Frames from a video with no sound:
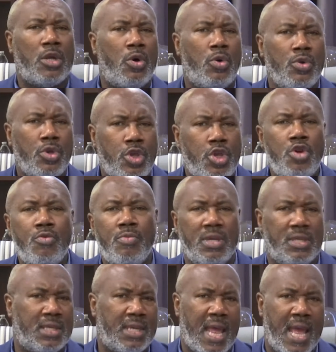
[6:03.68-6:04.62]
on
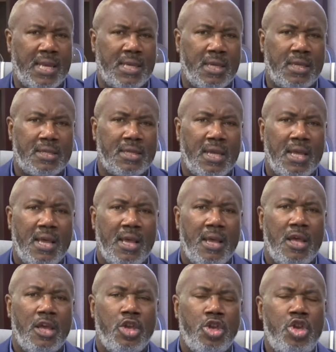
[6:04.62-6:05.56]
human standards."
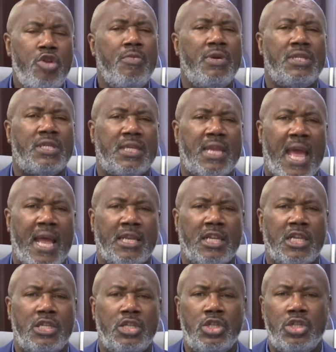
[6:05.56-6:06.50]
Human
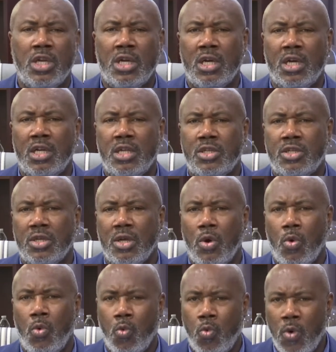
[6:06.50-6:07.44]
standards judge,
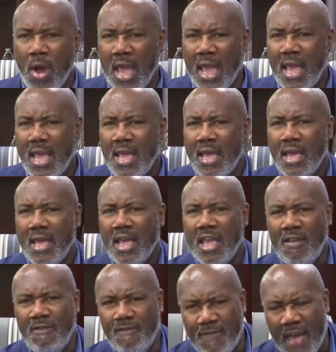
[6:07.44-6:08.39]
weigh,
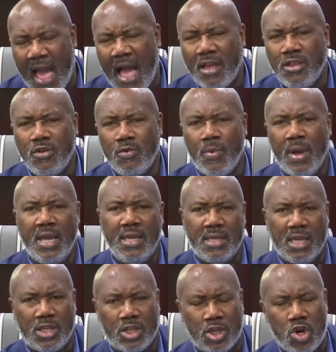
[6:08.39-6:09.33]

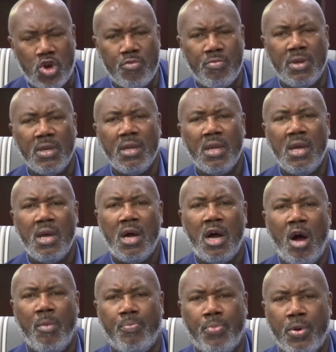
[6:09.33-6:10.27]
evaluate, determine
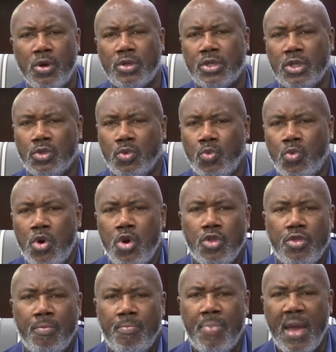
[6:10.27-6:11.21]
a person's
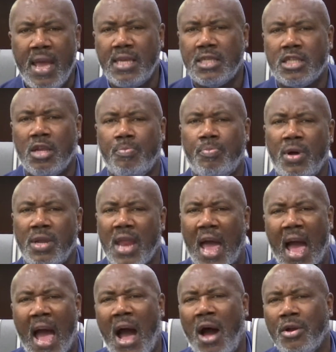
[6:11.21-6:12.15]
worth based
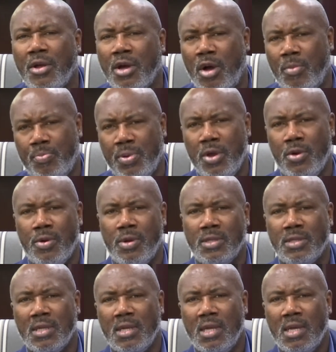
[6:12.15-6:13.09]
upon outer
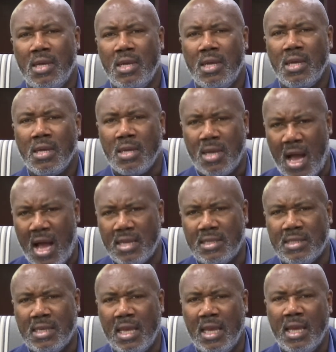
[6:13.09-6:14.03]
appearance.
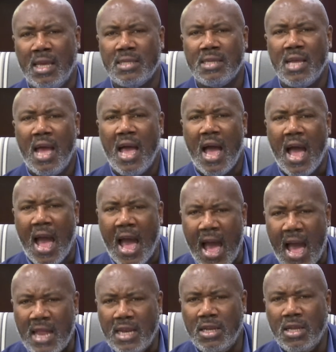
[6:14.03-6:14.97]
God says,
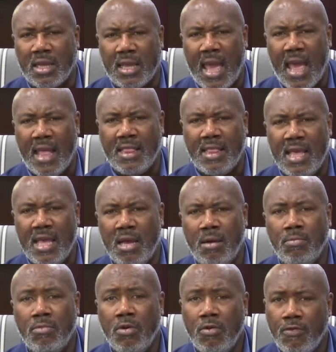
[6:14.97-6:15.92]
"I look at
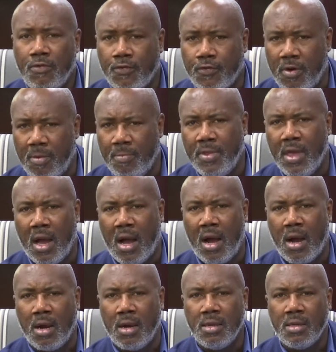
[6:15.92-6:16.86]
them from their
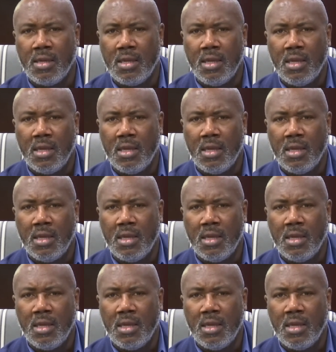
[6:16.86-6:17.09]
heart."